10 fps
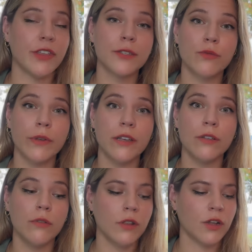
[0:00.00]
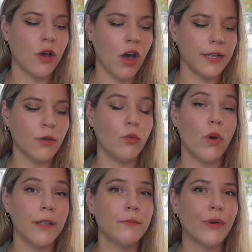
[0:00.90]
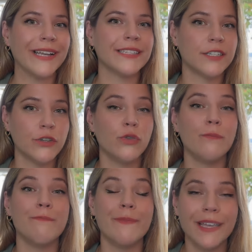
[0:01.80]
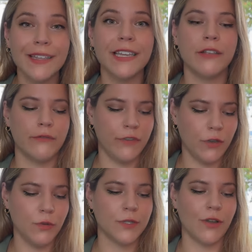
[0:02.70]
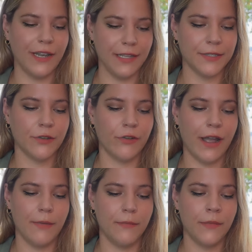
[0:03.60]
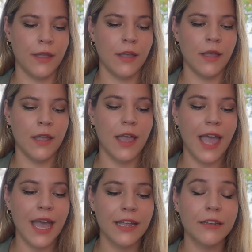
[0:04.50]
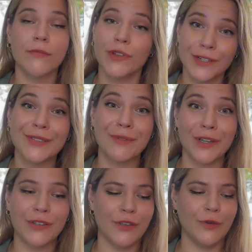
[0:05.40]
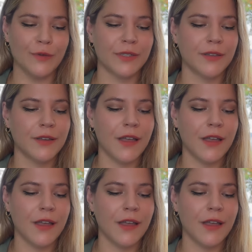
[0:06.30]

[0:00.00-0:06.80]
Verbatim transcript: This reel got 1.2 million views on Instagram. And there's some good news.